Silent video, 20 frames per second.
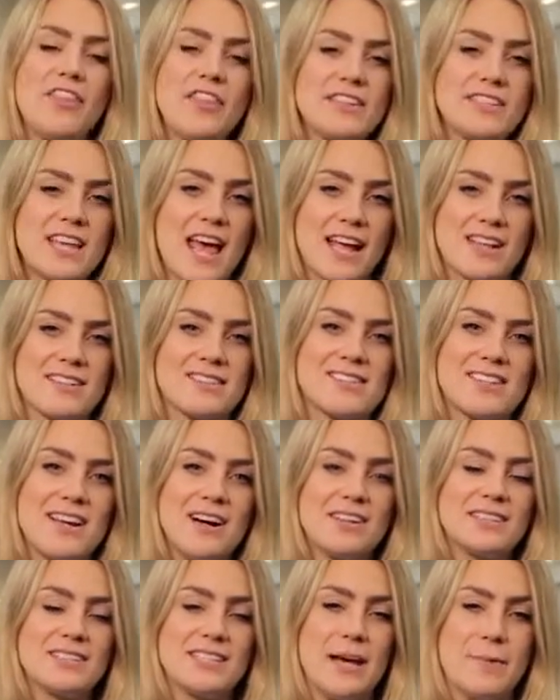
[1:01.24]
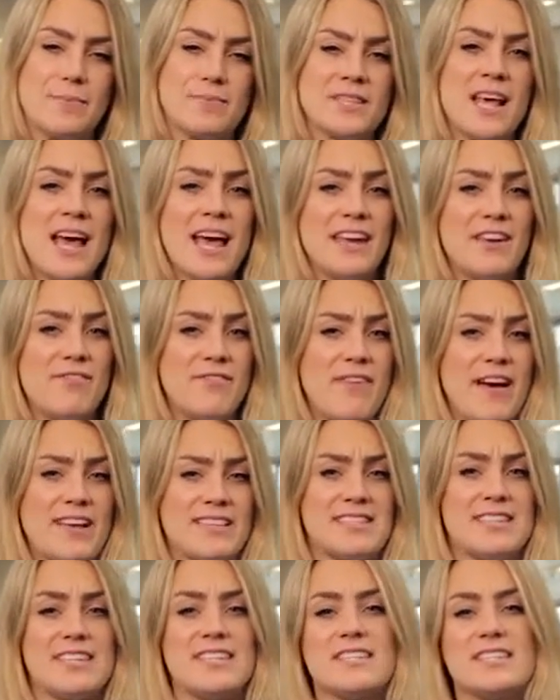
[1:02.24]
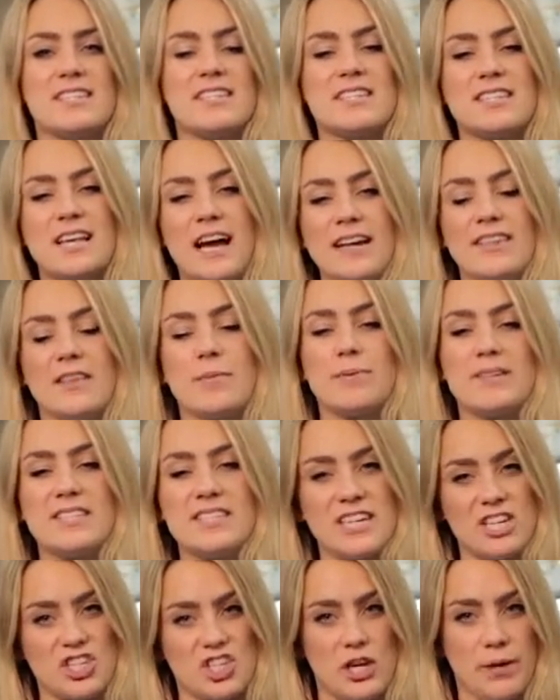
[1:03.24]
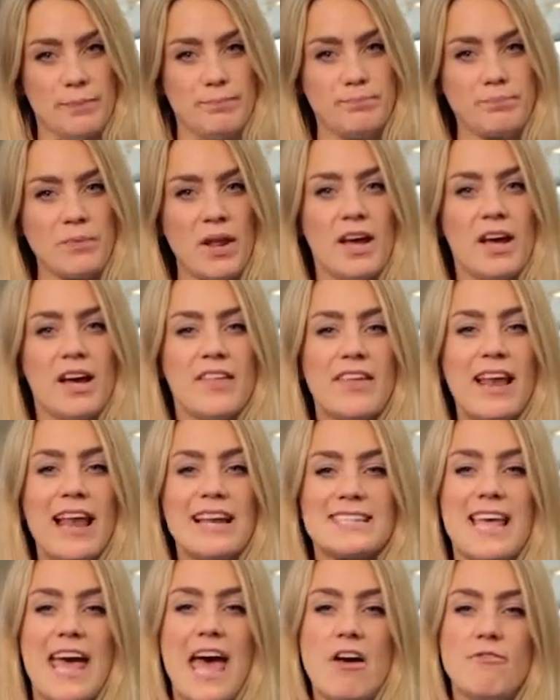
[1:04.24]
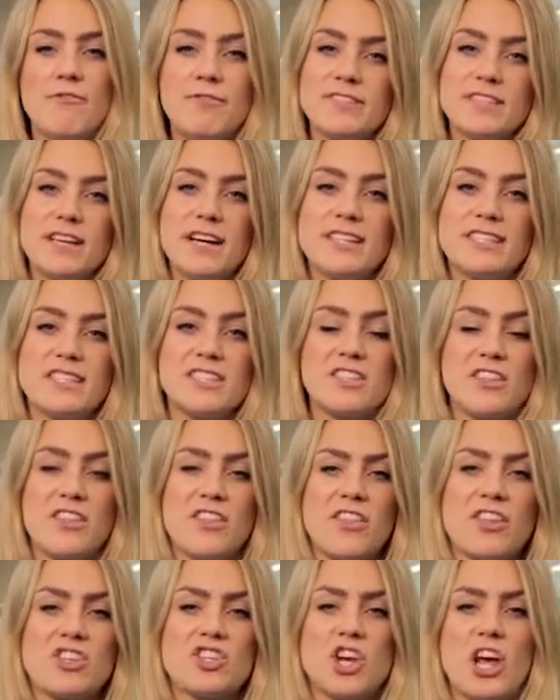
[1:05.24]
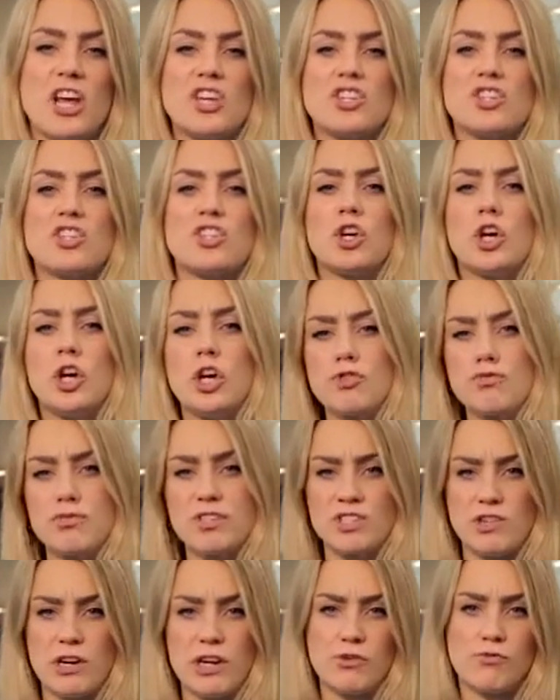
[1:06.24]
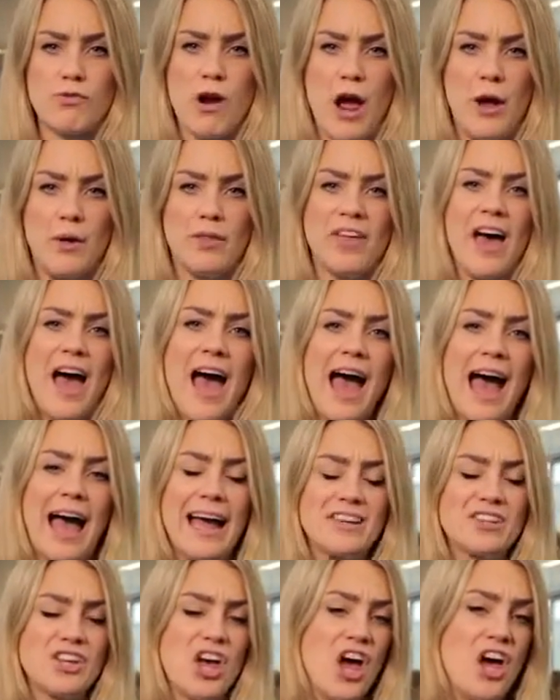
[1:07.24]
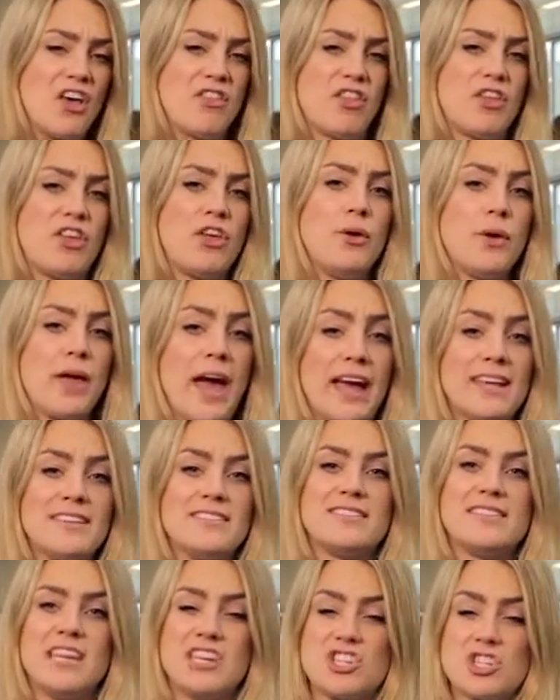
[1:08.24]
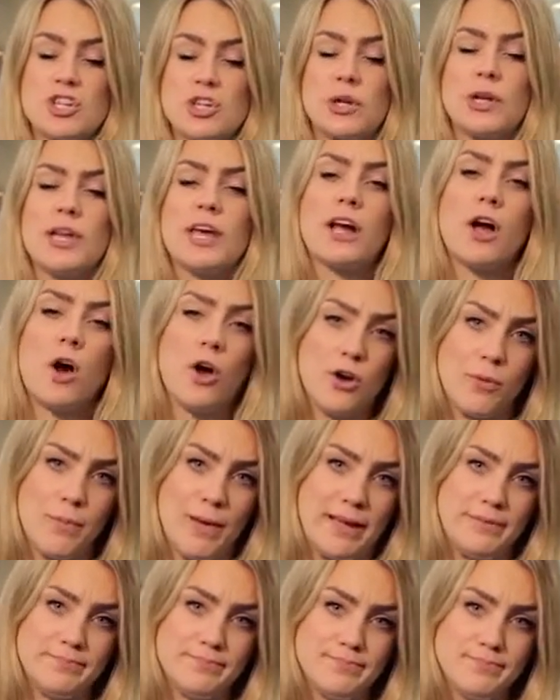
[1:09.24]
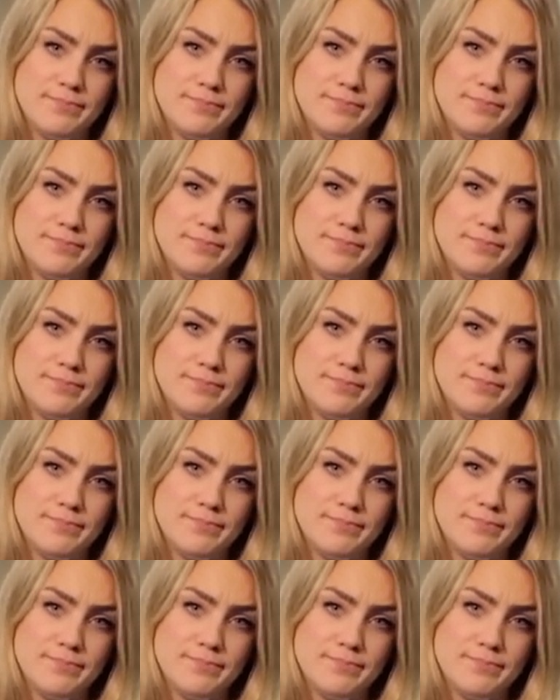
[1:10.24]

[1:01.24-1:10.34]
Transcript: other tech startups and investors to sign the petition. The letter emphasises that the changes could restrict growth and hurt the U K's digital economy.